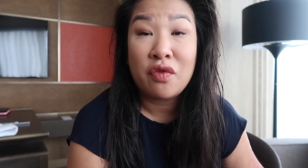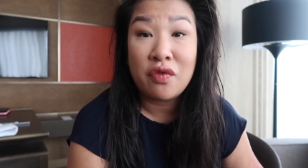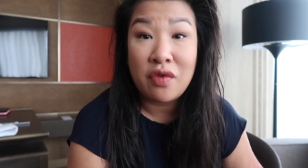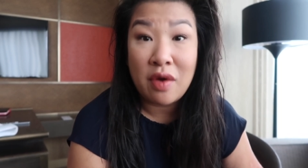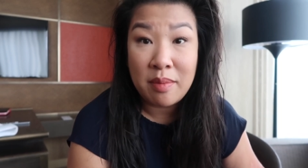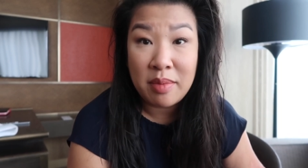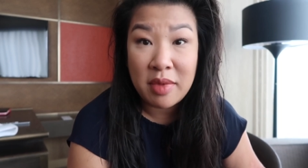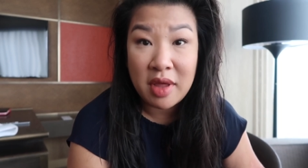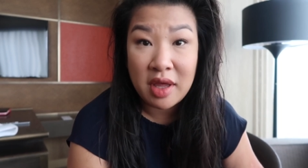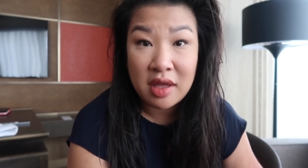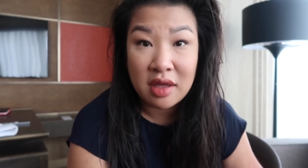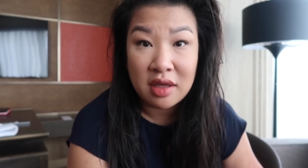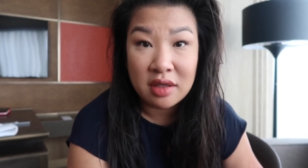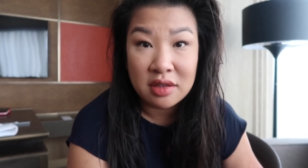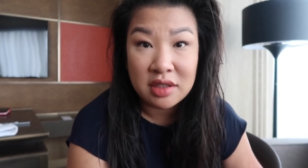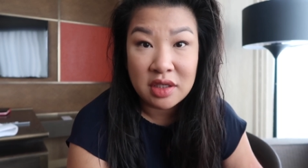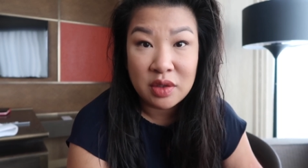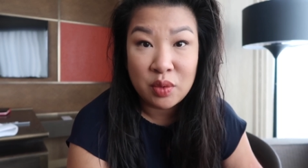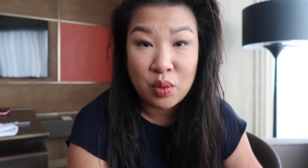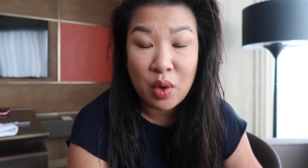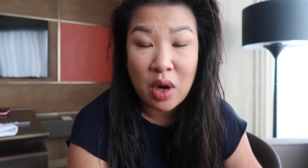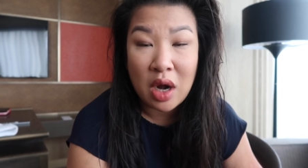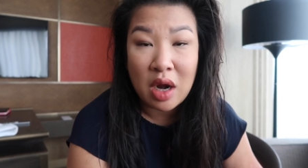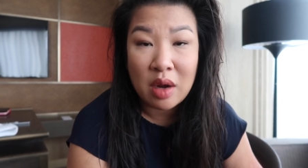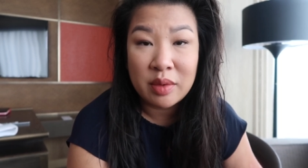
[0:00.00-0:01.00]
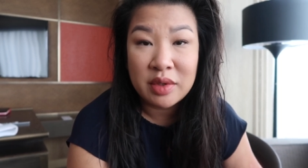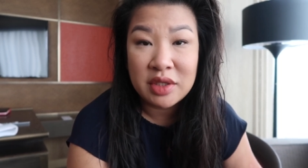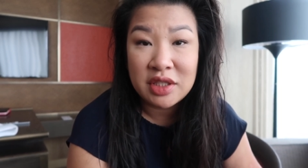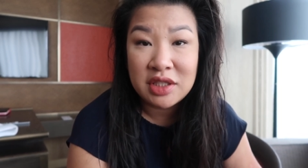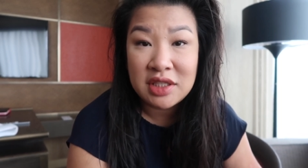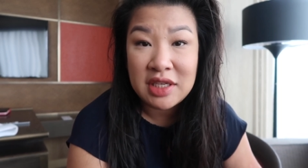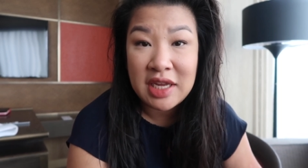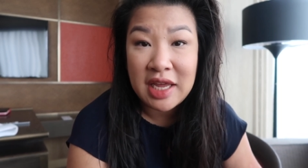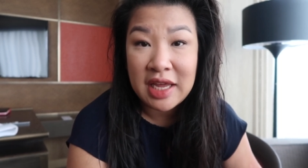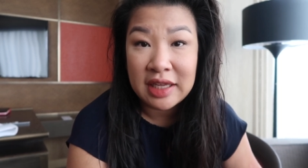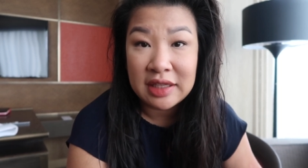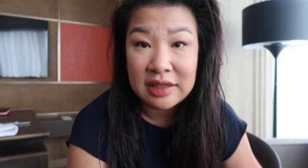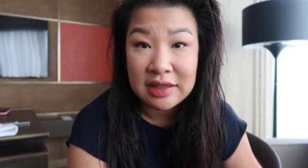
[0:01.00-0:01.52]
from the Hilton where I was
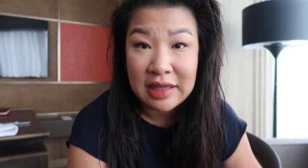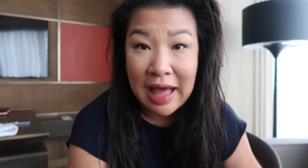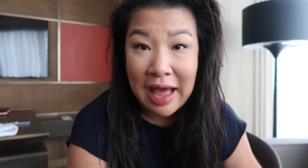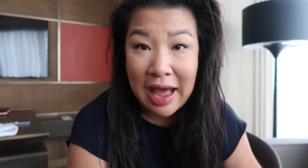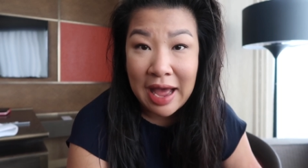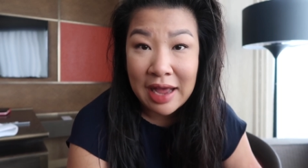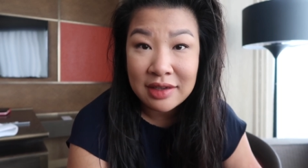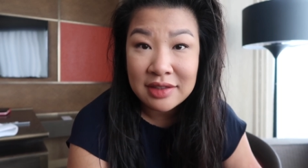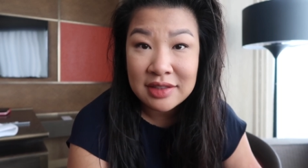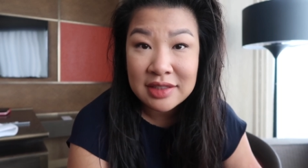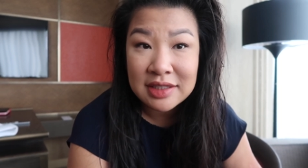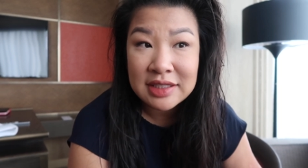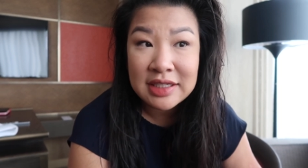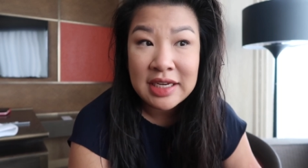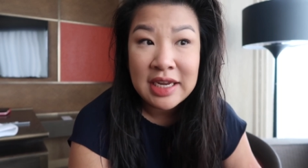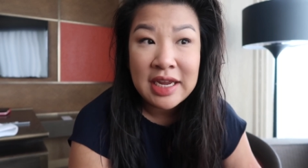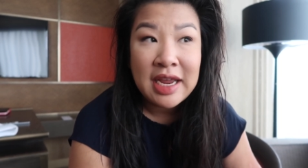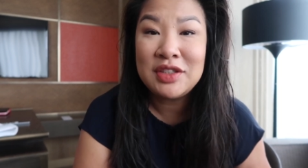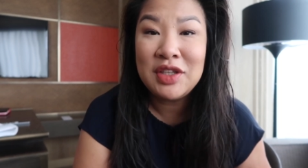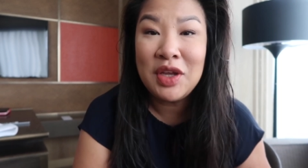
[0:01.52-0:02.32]
staying last.